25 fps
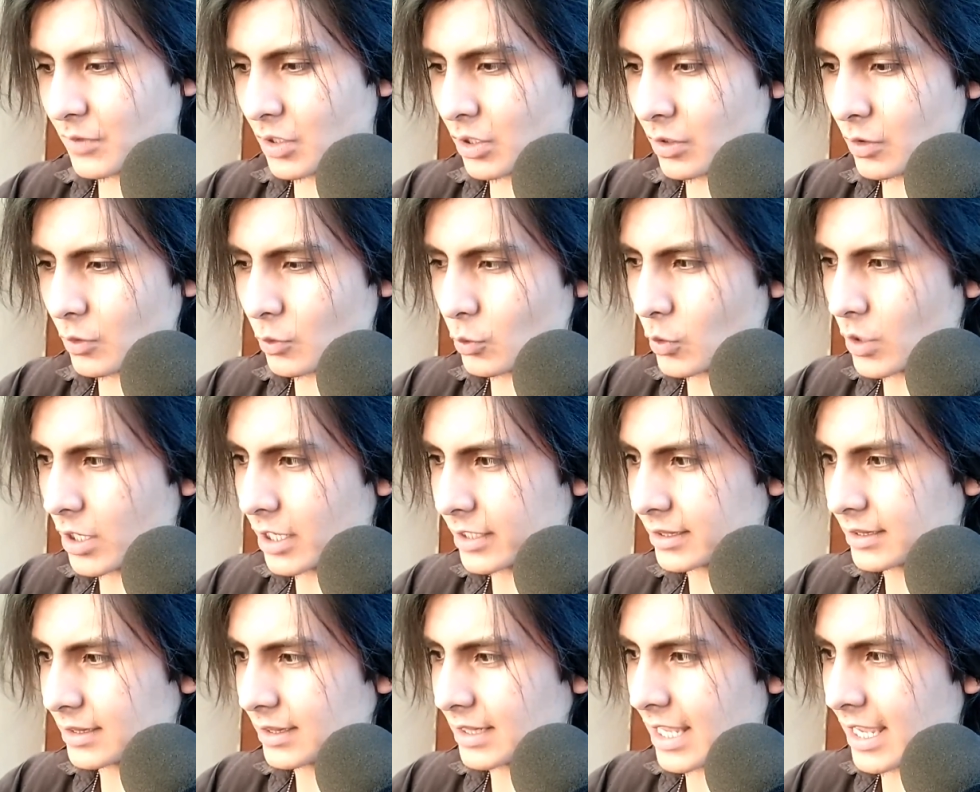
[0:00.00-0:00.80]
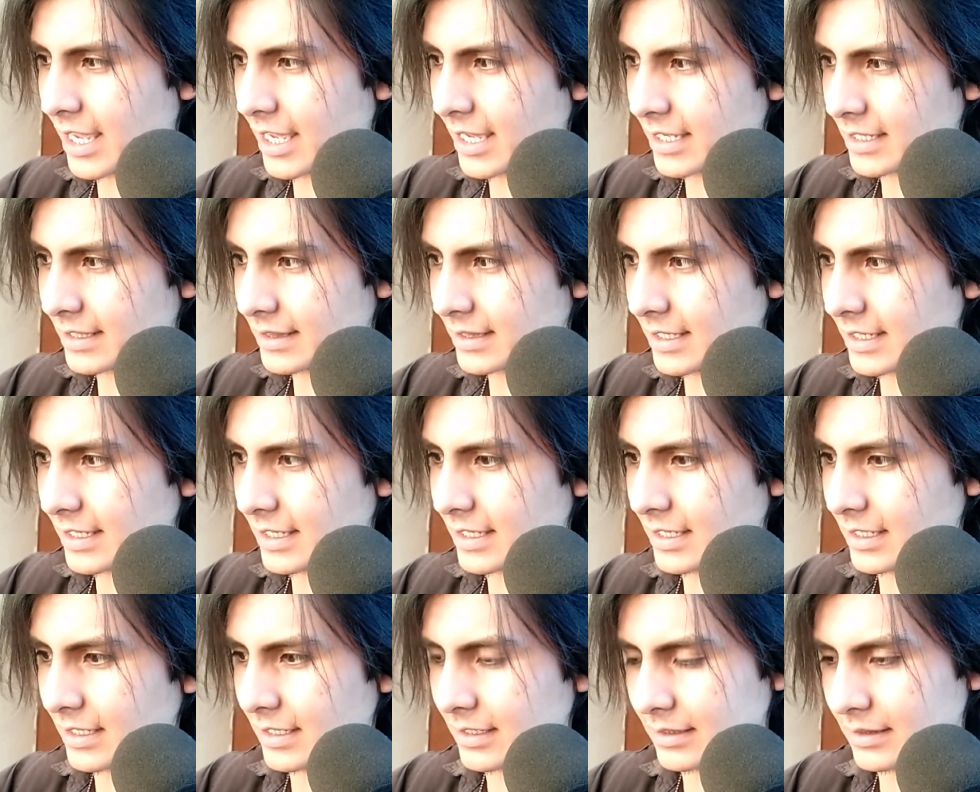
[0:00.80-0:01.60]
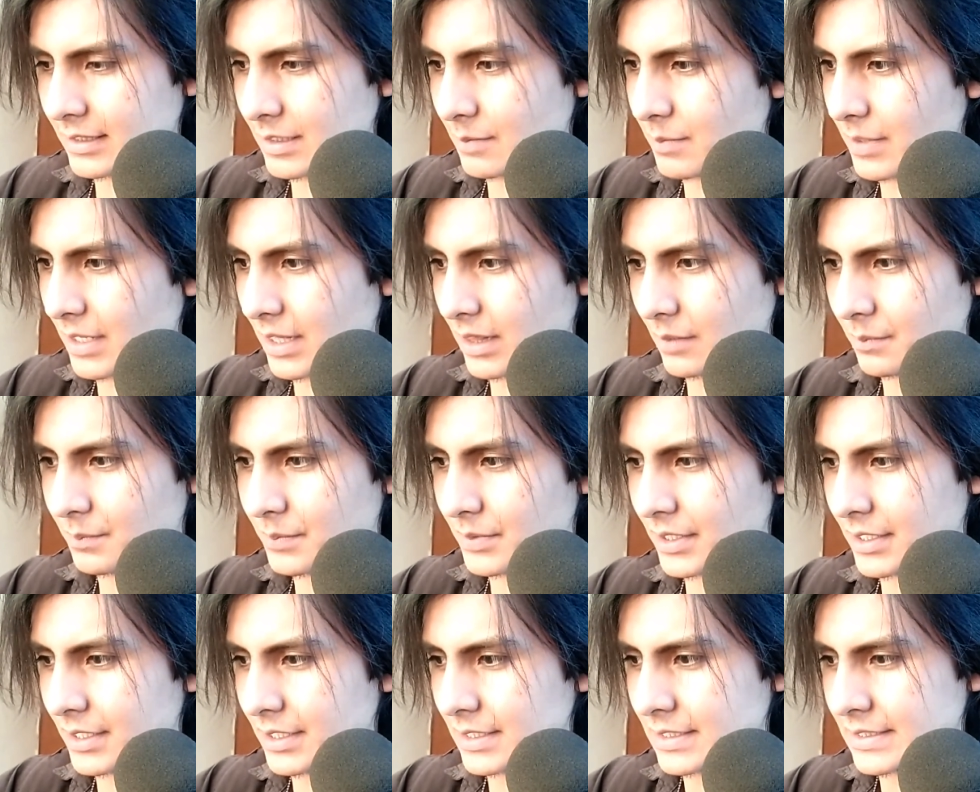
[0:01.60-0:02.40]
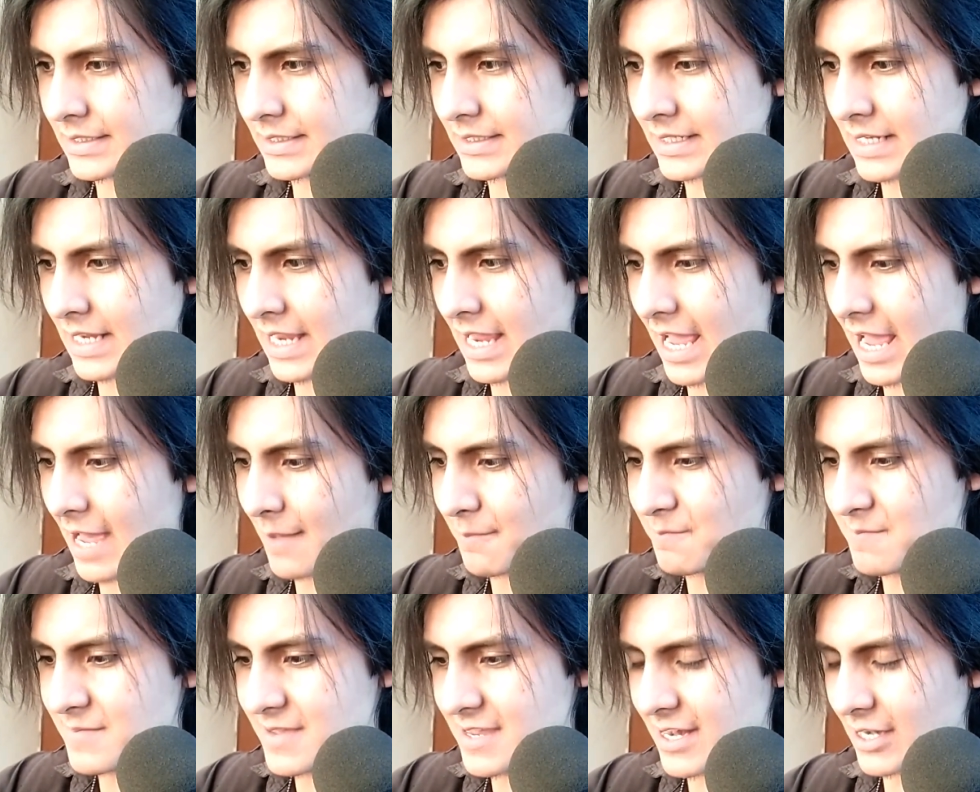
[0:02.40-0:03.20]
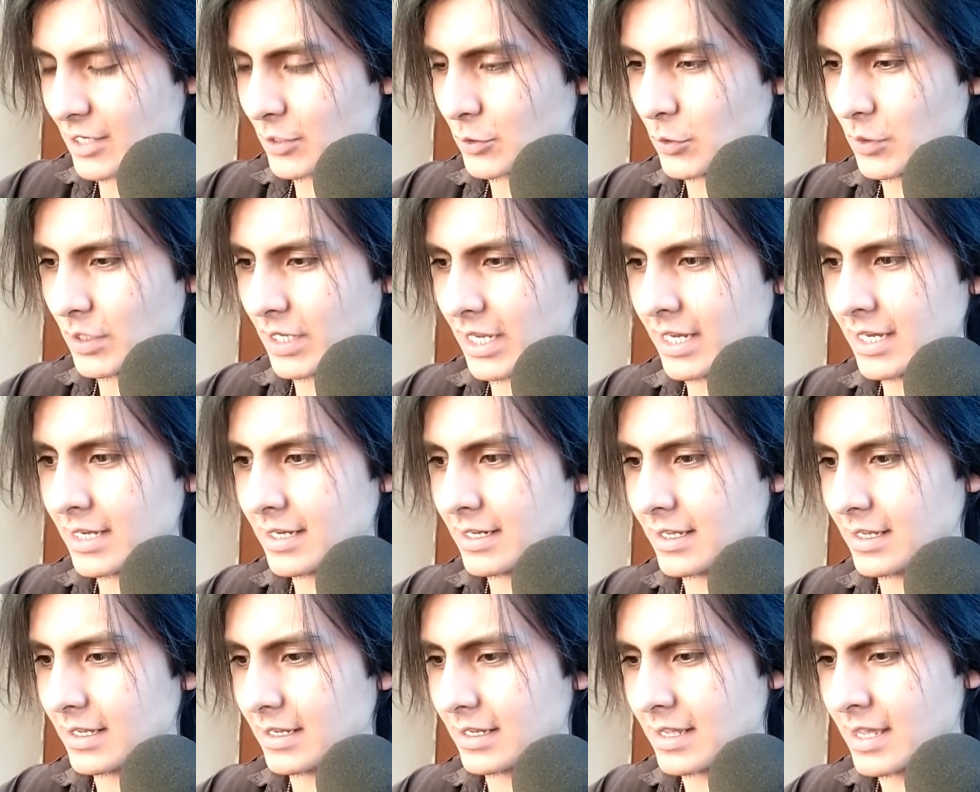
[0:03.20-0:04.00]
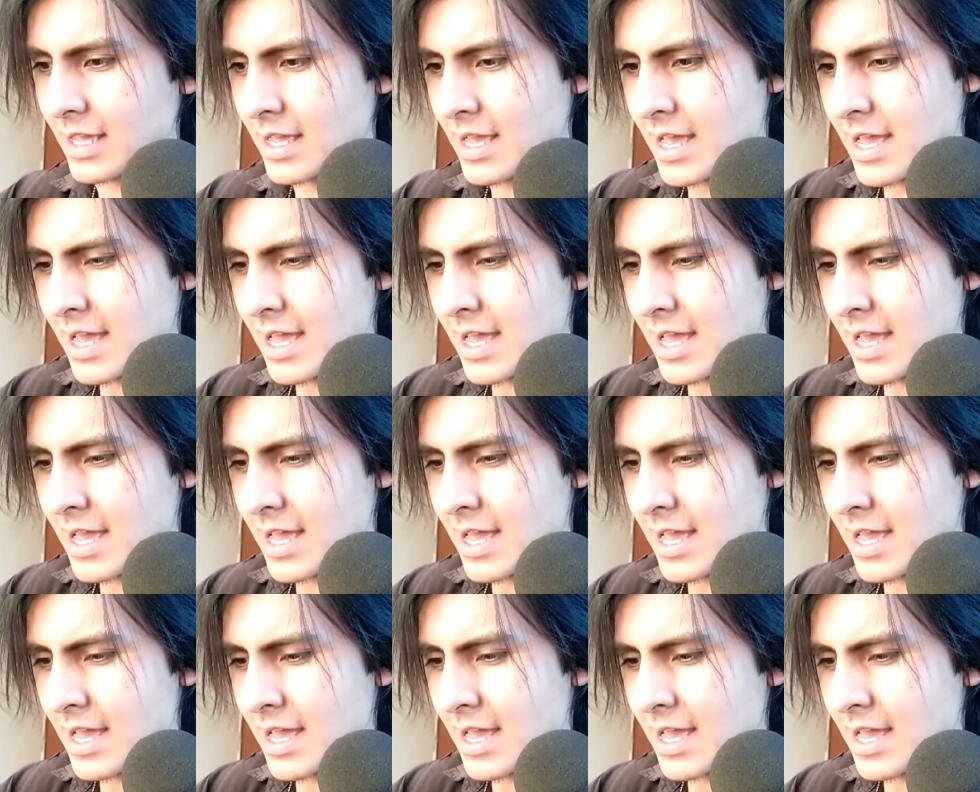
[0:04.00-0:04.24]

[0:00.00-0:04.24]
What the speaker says: on what like the developers have been creating.